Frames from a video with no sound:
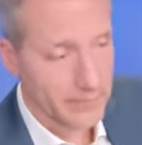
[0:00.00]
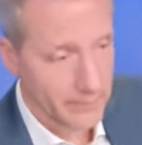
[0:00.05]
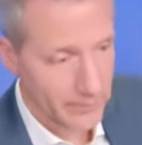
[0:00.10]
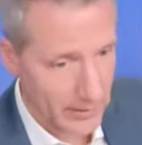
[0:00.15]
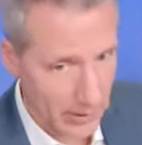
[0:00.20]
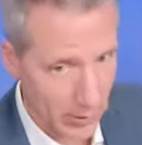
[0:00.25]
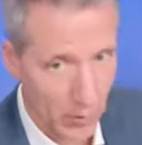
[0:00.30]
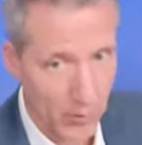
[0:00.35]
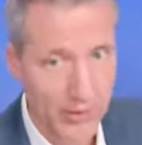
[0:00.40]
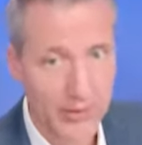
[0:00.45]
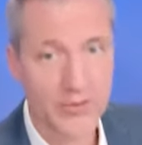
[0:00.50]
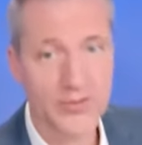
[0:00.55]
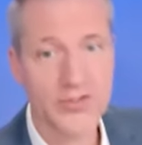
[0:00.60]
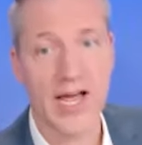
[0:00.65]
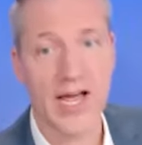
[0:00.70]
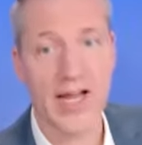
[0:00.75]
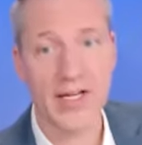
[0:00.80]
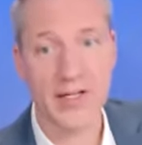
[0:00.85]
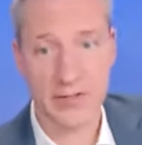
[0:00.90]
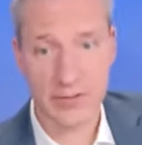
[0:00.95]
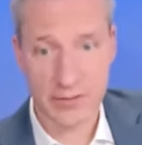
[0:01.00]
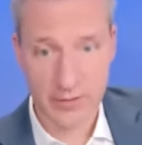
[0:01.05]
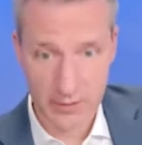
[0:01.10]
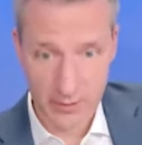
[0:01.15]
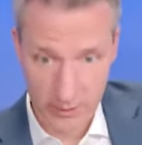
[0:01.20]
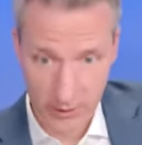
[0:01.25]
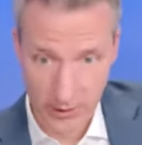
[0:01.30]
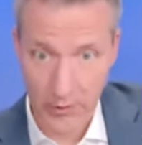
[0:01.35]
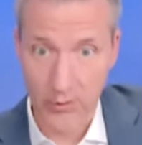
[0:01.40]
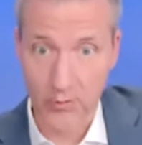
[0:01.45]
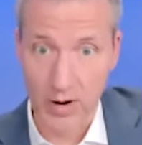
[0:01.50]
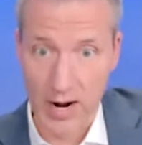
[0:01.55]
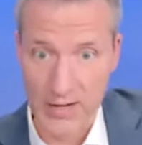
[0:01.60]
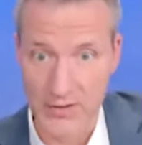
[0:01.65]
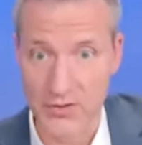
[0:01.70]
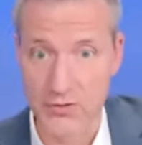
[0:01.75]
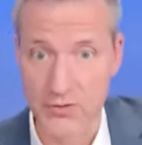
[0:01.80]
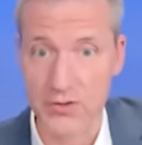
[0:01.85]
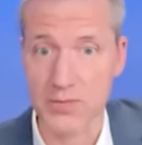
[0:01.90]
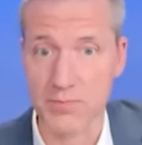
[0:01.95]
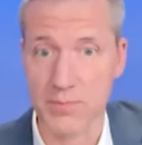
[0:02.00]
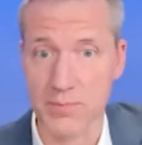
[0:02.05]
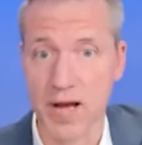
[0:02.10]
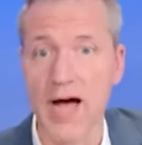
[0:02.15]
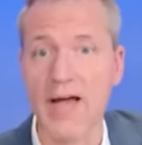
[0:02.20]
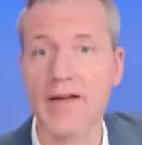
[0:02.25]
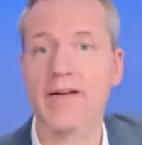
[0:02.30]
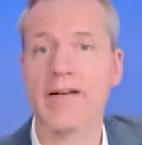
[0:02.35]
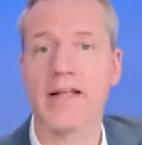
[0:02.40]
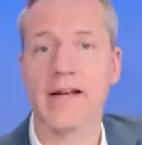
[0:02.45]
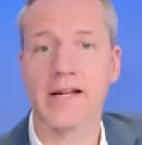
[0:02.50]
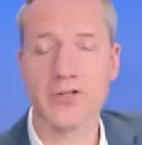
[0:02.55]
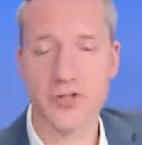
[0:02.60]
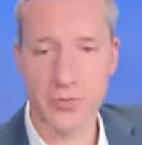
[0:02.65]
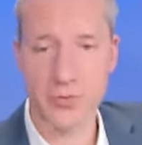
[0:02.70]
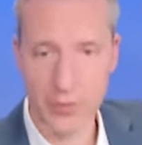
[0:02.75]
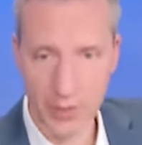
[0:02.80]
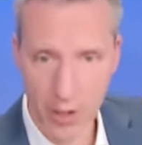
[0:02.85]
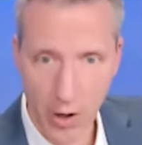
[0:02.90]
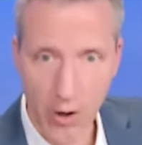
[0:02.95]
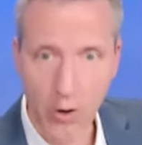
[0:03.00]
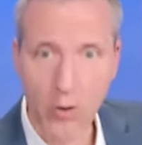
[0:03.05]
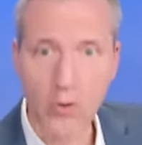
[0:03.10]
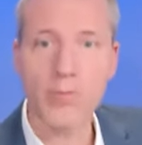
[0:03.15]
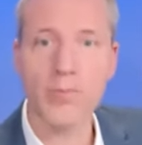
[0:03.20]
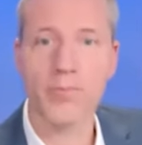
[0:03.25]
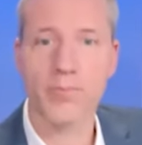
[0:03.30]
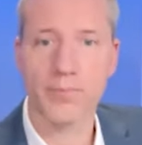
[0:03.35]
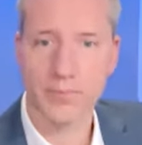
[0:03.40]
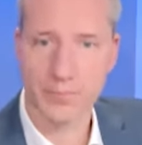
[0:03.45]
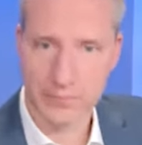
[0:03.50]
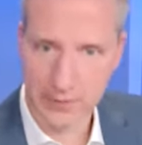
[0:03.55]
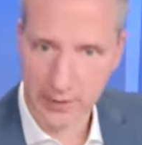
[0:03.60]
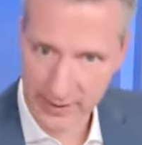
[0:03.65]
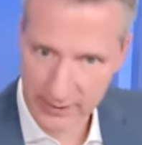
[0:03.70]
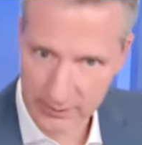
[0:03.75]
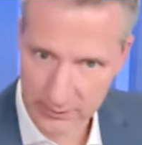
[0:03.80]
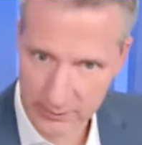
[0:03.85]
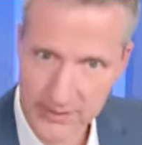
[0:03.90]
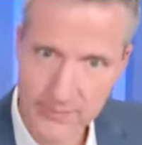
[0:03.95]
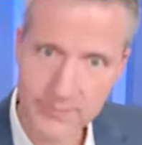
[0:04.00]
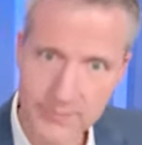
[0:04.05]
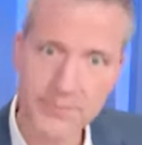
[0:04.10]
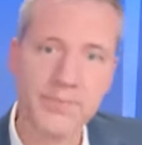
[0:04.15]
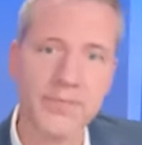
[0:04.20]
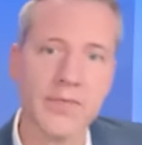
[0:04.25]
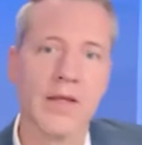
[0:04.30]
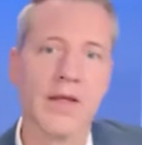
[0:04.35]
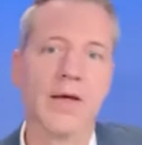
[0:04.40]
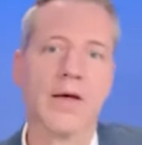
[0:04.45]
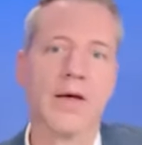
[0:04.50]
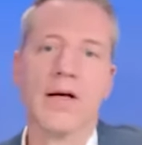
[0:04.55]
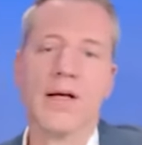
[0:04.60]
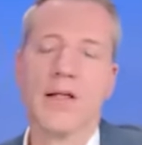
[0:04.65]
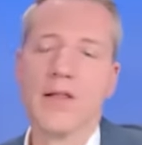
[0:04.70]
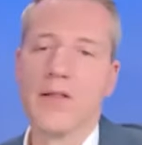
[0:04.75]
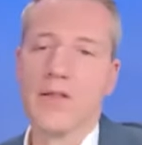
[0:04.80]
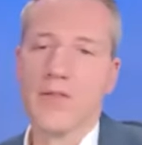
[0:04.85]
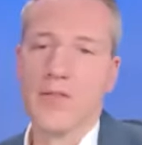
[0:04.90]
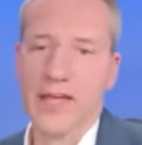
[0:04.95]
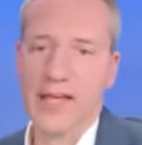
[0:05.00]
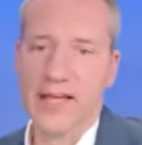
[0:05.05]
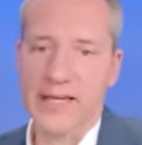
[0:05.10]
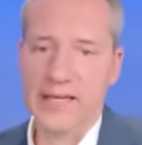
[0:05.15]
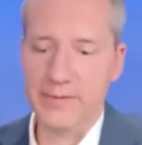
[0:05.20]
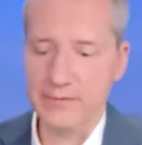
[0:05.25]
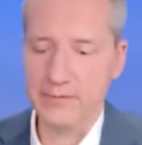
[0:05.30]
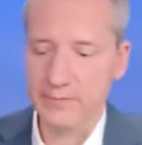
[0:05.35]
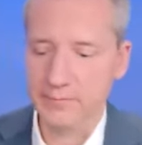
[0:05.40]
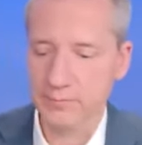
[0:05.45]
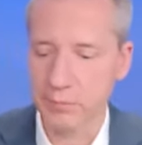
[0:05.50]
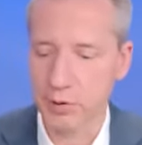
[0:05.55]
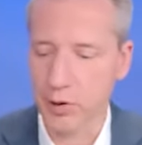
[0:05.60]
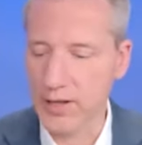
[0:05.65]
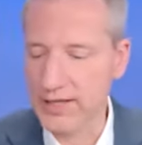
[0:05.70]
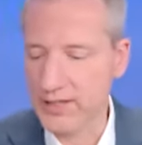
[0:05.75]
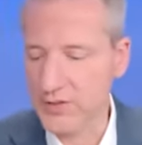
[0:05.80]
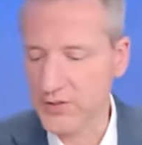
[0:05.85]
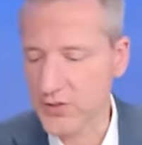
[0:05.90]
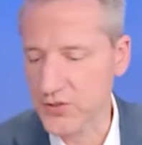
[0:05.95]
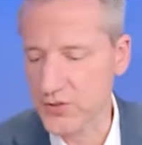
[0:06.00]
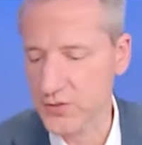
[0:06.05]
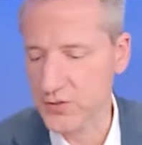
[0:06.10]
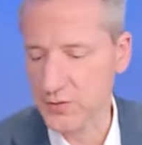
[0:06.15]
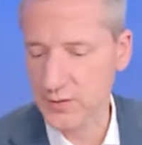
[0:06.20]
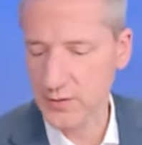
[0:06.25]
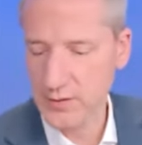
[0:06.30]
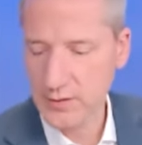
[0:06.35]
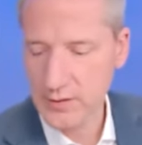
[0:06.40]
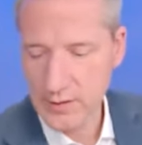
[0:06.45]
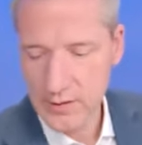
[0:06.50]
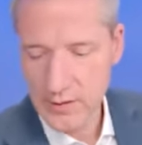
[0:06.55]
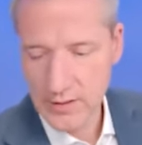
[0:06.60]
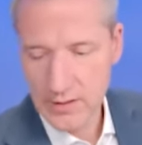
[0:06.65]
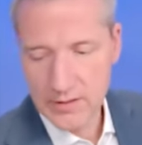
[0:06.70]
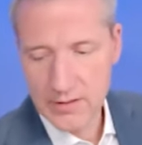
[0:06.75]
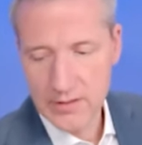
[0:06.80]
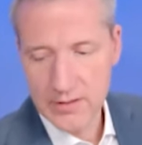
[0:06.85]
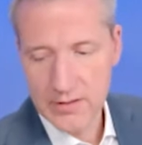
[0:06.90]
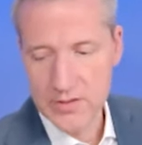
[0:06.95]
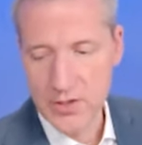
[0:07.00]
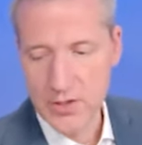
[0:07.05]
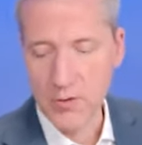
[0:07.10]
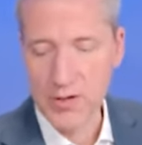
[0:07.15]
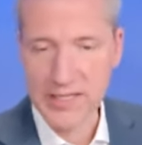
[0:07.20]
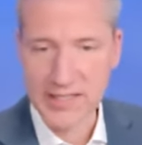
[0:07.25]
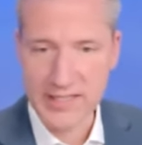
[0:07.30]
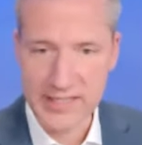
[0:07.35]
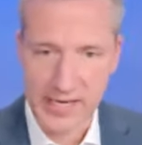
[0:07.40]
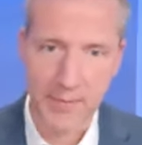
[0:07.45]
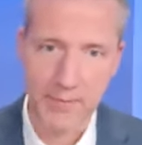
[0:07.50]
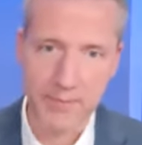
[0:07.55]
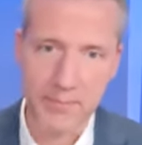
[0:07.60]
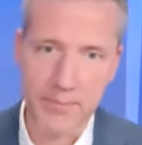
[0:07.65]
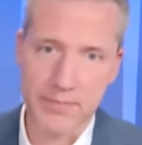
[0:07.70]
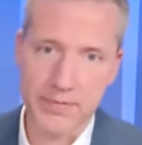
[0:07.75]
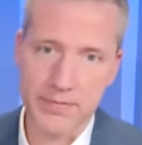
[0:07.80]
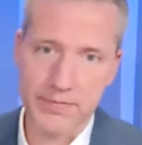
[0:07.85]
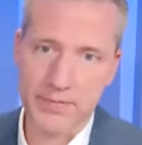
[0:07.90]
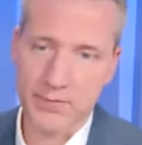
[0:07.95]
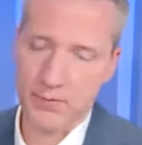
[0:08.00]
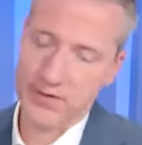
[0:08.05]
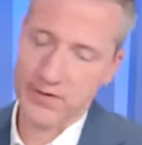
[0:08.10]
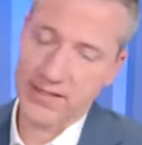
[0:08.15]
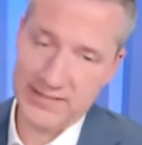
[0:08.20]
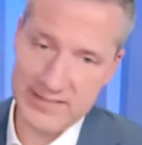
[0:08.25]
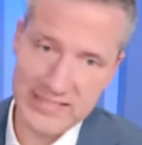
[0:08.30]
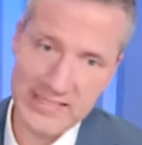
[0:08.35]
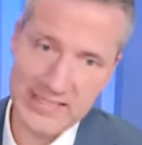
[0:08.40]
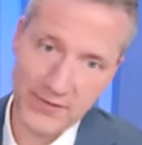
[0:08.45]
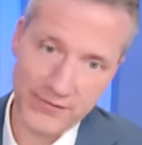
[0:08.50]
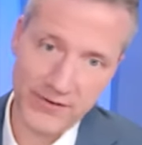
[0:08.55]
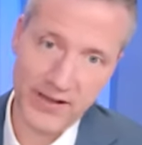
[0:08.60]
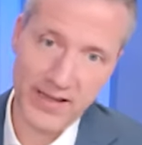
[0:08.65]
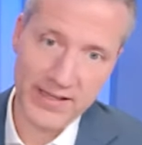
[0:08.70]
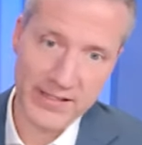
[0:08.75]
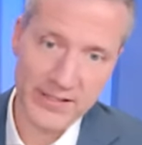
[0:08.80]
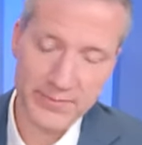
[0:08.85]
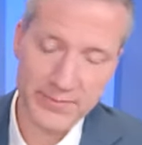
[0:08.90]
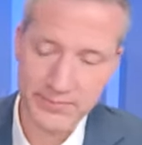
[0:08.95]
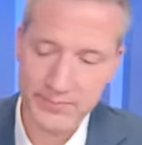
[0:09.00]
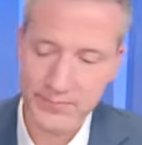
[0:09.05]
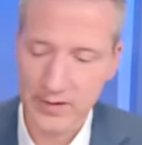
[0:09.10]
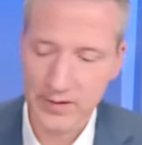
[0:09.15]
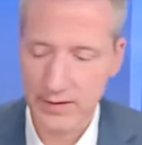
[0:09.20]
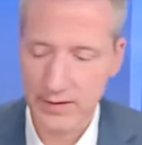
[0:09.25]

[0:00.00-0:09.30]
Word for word: The Orioles had to clear a roster spot, and as you know, likely, they placed Tony Kemp, or they D F A'd him.